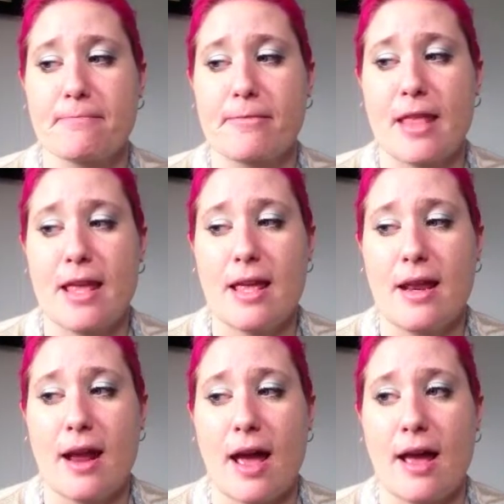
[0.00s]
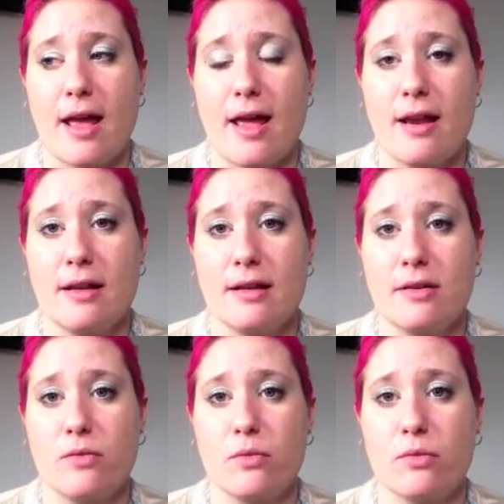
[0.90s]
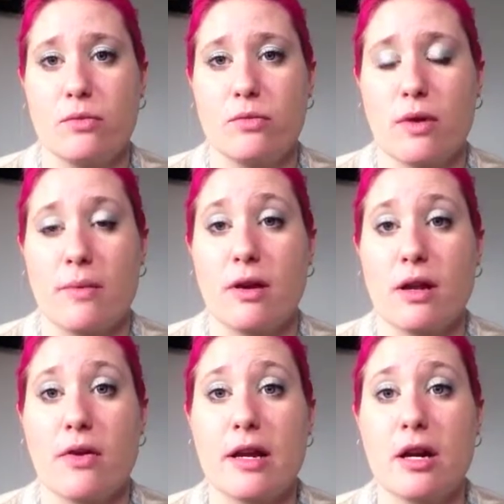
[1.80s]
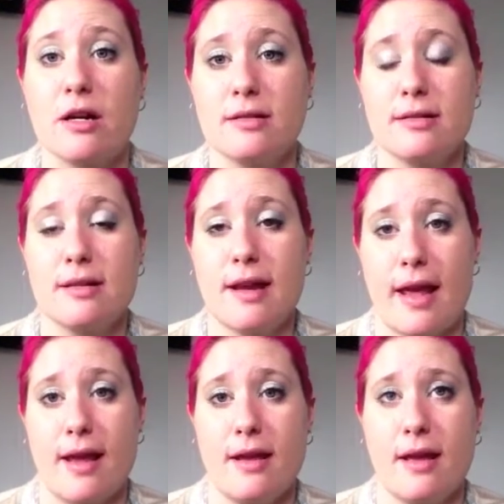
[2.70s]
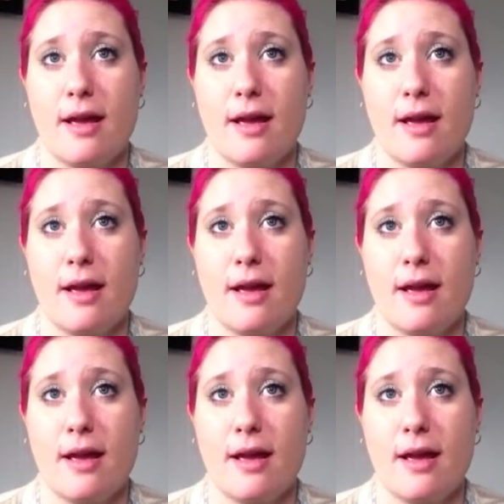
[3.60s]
then I'm going to go get curtains today,